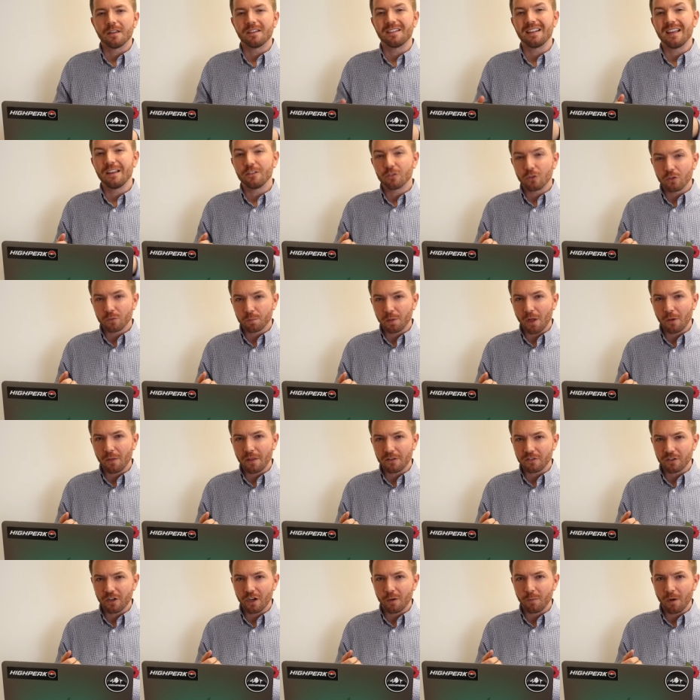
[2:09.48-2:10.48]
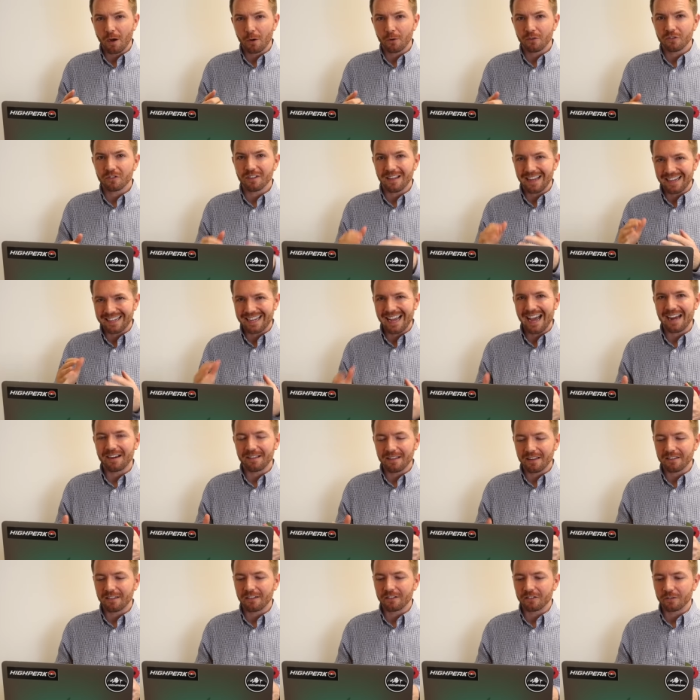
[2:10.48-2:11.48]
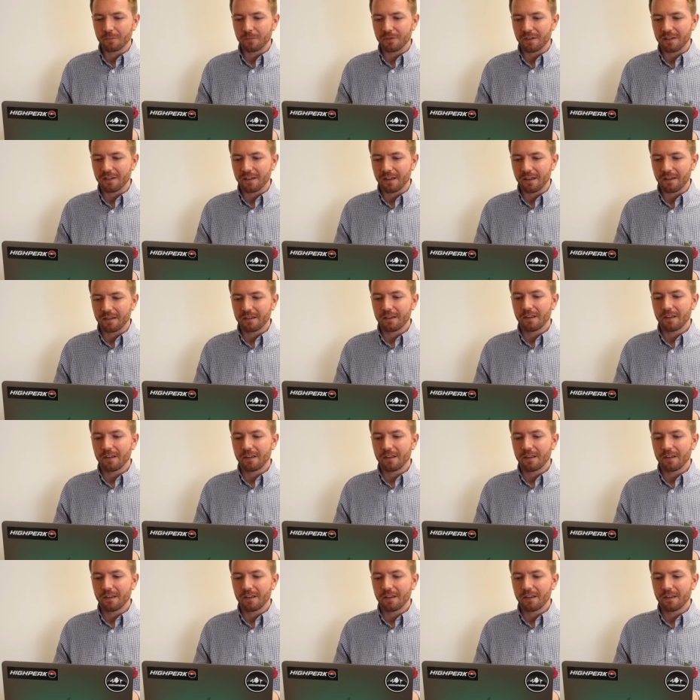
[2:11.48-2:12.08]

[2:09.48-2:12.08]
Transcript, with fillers: The diesels blow the turbos. Again, this is something that